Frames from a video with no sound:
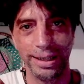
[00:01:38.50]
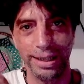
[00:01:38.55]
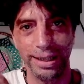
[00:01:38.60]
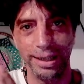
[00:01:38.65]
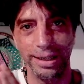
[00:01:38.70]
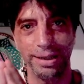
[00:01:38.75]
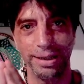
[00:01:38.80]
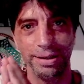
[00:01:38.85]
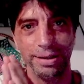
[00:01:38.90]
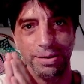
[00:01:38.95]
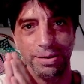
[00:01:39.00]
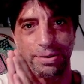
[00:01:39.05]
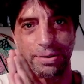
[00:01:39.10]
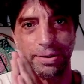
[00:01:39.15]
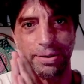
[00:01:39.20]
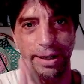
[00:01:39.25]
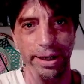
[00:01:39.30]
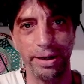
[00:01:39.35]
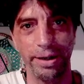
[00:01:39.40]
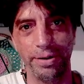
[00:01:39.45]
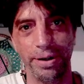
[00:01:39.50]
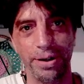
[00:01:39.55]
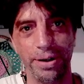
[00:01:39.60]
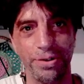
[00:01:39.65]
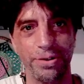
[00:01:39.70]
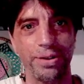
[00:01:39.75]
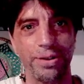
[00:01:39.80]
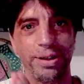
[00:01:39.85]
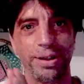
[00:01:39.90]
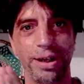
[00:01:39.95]
into
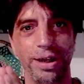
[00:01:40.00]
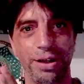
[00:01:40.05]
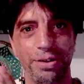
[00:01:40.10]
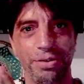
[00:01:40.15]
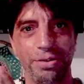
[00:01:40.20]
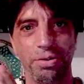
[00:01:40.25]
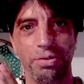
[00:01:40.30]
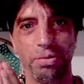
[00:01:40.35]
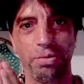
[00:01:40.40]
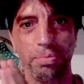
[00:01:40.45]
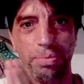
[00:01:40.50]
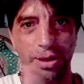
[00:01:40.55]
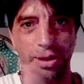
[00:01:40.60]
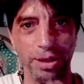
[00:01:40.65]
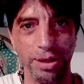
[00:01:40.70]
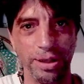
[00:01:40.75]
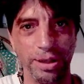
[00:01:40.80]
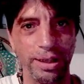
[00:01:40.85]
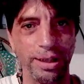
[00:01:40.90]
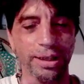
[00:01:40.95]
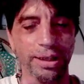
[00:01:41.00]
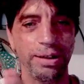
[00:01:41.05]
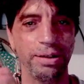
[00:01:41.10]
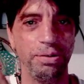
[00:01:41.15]
Aries. That's a new beginning,